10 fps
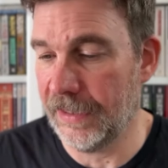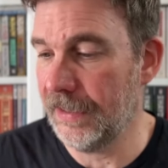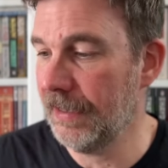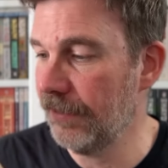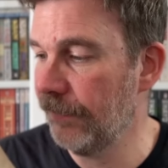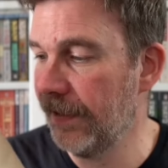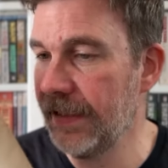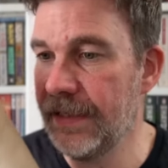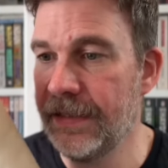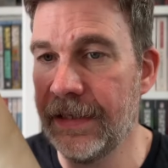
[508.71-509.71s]
And it's very
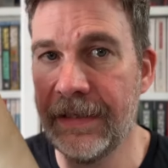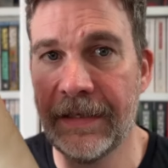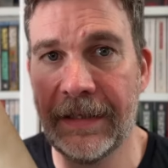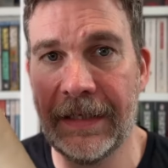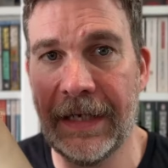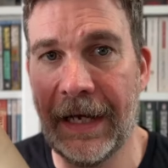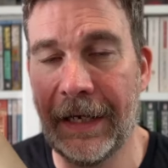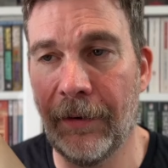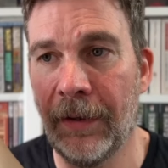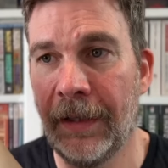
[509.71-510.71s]
easy to see
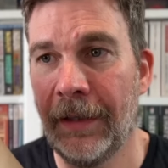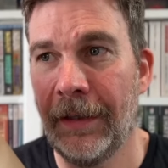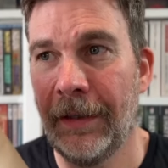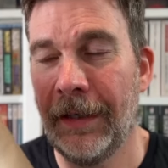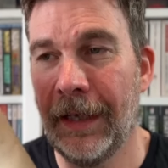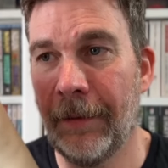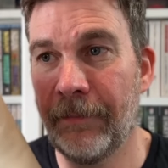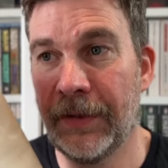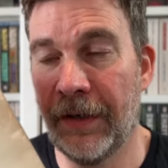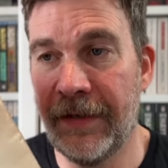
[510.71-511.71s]
how,
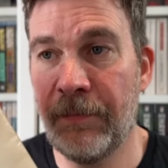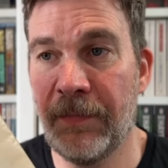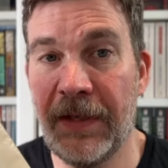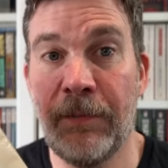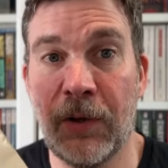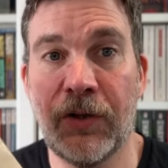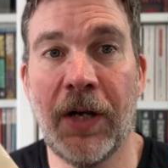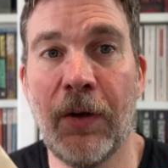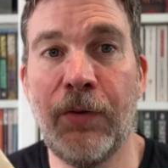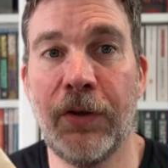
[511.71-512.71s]
you know, this book
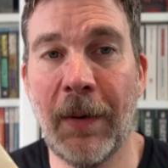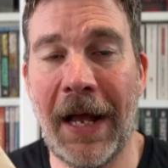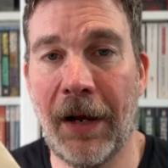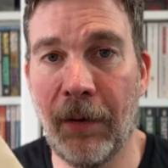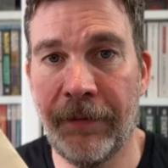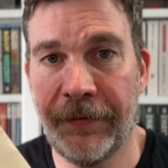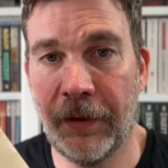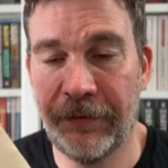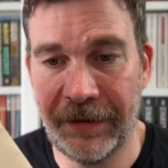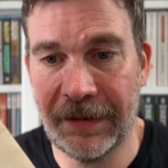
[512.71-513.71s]
shows you how
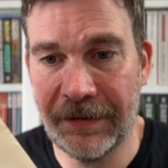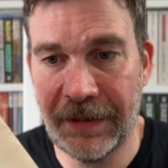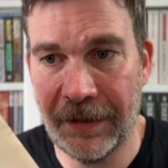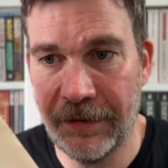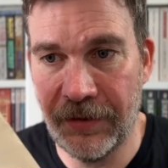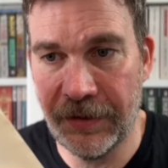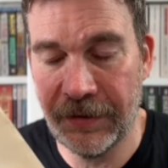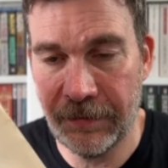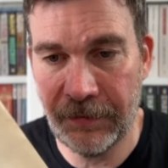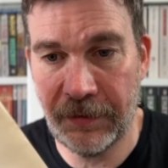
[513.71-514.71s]
those things can just,